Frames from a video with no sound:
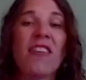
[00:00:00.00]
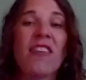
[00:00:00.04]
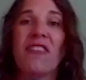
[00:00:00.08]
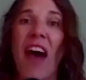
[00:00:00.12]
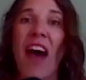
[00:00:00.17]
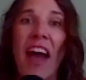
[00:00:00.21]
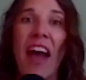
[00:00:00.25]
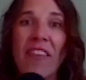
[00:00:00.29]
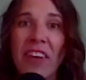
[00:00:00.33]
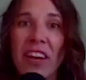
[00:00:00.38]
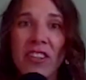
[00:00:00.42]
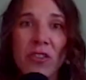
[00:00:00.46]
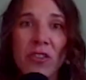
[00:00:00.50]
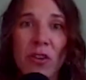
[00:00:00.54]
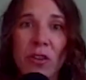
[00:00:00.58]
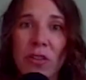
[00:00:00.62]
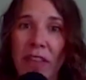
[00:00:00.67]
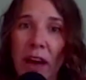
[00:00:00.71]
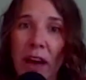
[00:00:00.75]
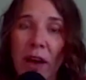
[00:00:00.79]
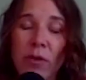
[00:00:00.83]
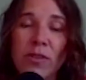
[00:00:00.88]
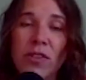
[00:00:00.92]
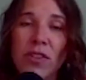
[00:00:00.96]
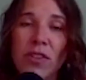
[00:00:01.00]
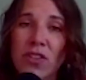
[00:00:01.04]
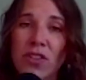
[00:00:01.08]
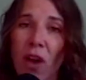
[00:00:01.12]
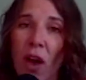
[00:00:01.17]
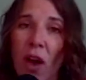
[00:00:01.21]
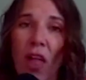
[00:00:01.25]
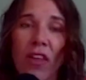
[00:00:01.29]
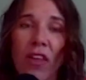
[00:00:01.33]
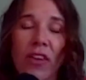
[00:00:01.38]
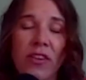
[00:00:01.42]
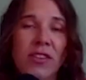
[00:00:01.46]

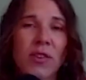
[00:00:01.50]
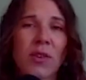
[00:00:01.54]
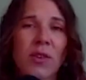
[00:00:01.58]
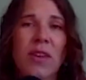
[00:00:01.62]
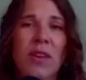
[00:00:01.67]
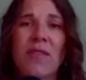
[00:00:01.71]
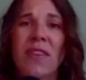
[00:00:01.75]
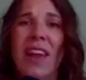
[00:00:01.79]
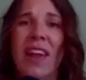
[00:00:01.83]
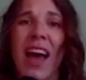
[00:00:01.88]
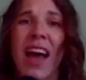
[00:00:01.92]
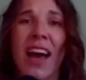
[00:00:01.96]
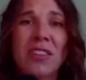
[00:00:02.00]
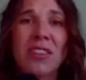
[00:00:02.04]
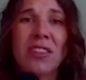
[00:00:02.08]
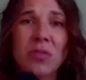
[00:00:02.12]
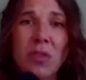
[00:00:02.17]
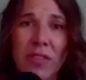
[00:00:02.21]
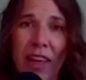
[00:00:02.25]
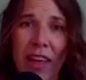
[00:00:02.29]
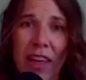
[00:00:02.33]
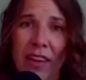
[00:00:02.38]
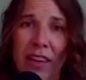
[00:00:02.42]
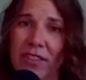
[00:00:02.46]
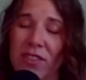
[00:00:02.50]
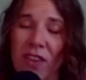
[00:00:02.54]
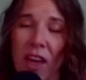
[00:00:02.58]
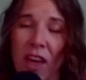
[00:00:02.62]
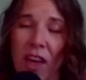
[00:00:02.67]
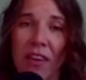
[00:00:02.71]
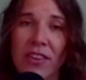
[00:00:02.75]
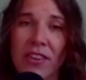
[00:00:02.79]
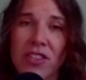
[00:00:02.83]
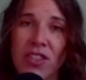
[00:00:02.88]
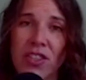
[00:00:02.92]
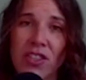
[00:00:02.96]
$500,000 or even
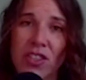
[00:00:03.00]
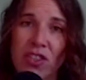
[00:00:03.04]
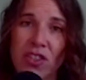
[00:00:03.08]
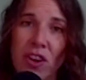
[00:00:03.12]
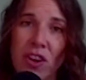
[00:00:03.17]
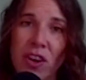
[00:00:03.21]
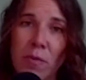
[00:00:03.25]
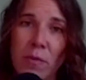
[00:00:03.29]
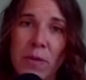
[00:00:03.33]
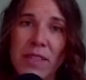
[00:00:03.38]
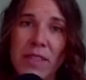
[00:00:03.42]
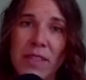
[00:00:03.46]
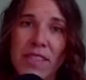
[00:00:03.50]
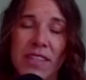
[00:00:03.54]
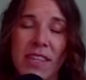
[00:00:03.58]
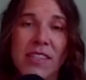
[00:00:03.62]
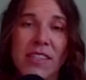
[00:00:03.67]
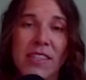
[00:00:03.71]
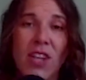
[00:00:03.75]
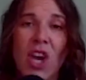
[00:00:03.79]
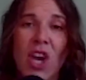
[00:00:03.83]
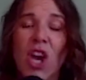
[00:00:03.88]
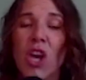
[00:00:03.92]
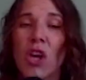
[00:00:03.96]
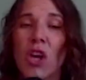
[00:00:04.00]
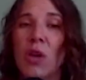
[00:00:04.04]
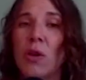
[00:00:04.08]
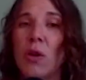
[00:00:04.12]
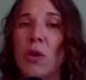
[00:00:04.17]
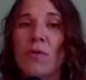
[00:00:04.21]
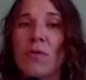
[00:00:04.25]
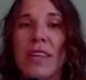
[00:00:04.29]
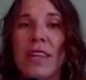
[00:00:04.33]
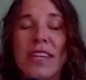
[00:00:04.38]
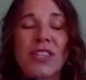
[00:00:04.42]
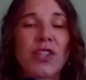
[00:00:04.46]
$100,000 to start a business. You
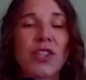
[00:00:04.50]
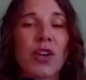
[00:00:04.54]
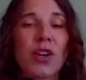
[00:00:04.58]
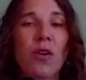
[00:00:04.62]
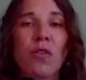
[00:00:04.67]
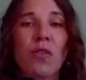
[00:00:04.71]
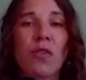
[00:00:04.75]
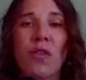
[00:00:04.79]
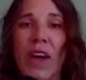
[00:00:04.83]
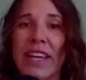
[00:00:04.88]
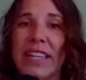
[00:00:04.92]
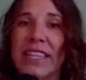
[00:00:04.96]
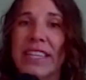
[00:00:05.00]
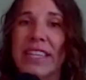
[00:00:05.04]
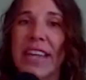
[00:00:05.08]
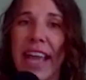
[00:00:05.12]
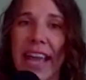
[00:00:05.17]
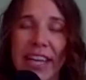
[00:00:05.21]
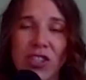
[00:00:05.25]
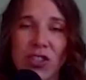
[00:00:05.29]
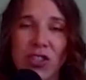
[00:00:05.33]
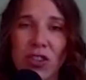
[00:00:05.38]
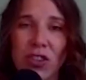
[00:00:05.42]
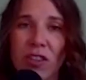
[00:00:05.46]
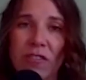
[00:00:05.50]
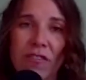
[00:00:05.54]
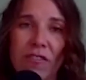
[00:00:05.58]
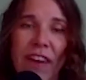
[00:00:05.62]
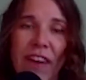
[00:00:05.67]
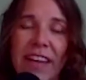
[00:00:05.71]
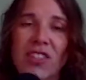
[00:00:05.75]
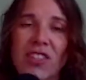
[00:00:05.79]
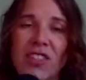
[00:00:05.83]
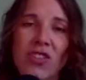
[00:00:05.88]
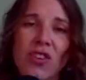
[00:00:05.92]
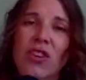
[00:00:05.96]
don't need to go find an angel
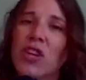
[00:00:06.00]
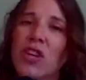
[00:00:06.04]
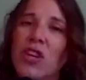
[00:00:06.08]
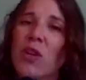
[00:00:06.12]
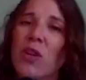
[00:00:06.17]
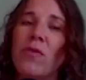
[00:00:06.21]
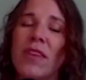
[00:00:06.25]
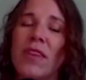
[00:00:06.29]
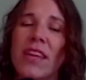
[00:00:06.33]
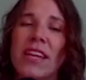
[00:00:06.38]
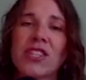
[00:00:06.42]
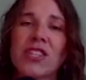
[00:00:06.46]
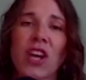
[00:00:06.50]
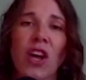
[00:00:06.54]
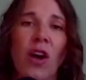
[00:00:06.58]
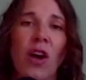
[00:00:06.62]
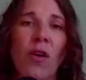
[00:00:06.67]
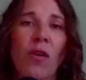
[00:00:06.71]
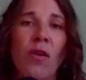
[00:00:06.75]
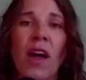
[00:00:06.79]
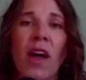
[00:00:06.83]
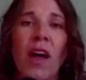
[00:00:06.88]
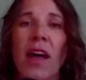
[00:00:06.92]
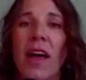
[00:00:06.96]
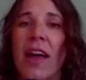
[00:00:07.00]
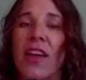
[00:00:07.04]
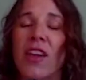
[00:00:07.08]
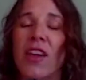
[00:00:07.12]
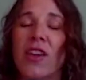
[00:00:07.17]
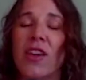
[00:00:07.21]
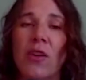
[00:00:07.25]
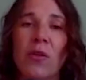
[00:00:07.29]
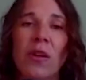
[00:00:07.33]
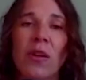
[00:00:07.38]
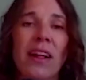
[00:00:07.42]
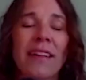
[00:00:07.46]
investor. You don't need to go,
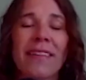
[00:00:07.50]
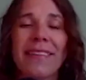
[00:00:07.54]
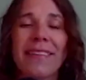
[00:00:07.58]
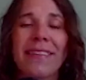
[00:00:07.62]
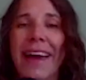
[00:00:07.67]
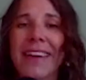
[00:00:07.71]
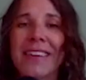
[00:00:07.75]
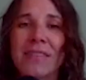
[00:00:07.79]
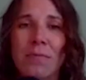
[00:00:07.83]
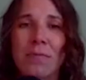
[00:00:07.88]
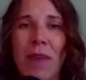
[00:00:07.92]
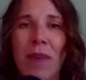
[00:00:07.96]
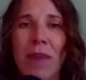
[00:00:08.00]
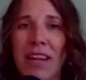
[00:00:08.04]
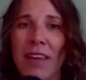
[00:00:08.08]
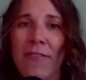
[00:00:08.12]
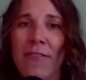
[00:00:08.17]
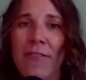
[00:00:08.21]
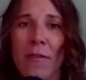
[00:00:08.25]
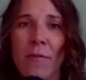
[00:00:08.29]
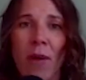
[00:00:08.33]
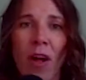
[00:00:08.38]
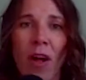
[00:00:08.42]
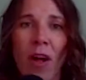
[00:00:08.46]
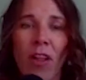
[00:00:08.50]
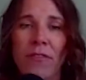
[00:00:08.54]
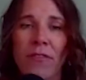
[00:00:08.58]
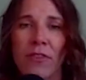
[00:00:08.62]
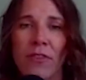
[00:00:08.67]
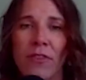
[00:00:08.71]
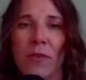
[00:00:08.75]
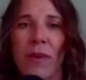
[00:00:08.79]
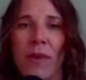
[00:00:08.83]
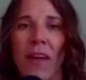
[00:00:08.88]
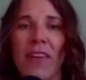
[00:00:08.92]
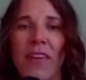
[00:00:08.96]
collect money from all of
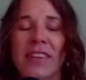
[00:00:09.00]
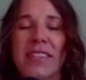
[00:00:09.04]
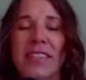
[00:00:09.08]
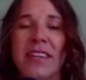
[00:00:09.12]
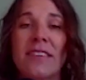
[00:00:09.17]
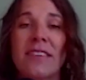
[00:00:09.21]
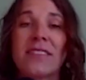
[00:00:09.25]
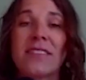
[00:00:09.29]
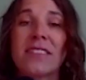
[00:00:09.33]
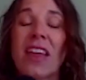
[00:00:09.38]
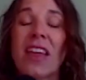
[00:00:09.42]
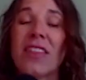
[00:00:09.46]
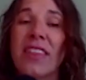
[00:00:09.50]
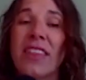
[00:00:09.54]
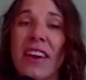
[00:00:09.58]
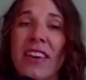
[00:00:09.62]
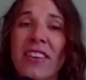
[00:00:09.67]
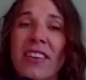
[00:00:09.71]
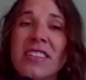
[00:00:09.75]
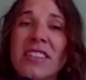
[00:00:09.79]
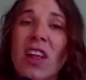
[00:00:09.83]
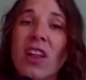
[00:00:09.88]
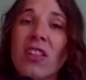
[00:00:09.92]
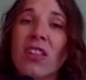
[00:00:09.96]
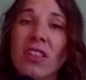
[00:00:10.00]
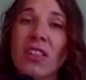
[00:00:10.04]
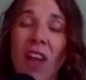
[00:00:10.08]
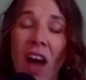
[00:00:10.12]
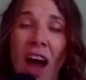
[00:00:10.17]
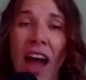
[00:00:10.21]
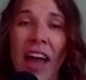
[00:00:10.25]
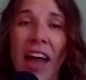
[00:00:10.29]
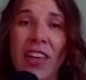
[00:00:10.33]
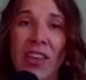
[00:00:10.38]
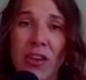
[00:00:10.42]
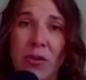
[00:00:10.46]
your relatives. There is a
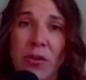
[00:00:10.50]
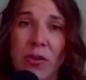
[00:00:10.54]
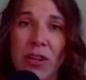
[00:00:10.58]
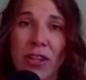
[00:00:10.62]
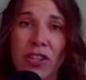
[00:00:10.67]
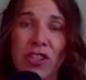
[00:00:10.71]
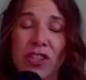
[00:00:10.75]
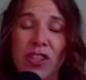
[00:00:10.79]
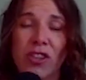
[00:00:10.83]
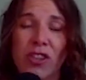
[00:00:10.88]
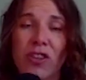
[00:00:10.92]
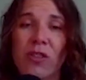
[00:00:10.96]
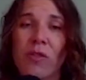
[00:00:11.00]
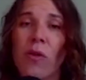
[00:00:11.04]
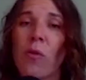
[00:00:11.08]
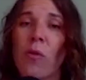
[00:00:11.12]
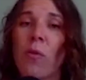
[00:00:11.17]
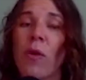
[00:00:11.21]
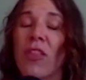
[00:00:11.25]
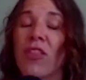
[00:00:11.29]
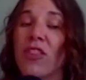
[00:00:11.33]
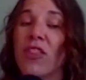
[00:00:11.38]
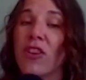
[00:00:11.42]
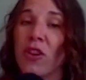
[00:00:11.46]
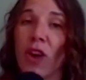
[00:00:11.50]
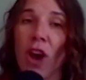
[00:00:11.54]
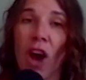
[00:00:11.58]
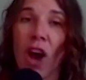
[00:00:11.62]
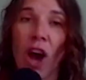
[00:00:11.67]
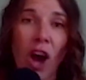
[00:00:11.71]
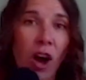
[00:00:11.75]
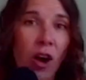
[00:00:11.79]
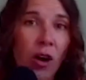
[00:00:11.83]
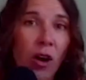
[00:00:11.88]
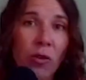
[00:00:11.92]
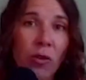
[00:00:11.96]
lot you can do with your
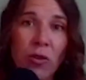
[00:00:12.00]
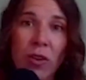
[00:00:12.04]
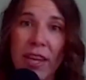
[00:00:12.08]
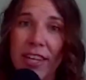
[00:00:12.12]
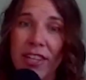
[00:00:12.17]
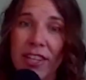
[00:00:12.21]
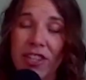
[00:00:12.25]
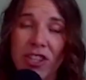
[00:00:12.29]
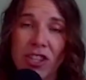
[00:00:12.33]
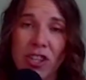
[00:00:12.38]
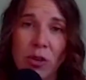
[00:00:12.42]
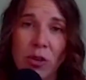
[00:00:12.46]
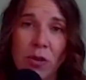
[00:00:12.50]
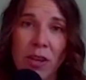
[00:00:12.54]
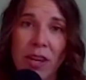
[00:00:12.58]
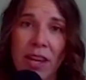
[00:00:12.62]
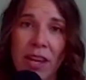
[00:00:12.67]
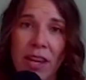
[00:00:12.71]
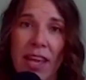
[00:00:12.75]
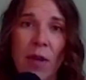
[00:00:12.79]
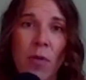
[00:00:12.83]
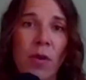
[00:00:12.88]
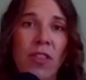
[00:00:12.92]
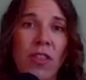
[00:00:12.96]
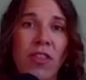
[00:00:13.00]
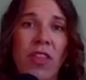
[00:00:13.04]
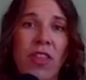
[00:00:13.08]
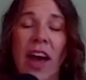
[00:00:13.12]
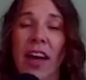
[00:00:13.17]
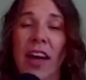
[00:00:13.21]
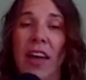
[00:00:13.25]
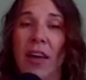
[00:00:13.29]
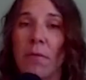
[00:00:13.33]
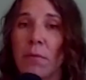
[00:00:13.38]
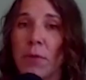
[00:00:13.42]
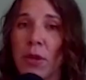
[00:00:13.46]
own ingenuity, with
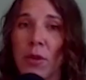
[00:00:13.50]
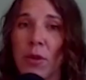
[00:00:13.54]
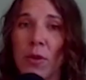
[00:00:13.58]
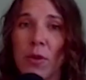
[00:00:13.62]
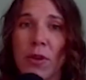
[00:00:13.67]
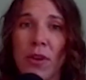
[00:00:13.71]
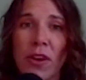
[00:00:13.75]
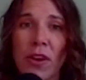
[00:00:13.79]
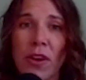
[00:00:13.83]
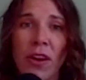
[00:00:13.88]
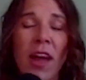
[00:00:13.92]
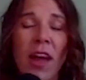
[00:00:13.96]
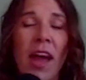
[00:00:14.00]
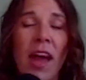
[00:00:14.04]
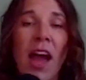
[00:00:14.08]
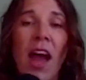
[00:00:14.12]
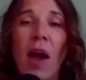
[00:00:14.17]
a computer,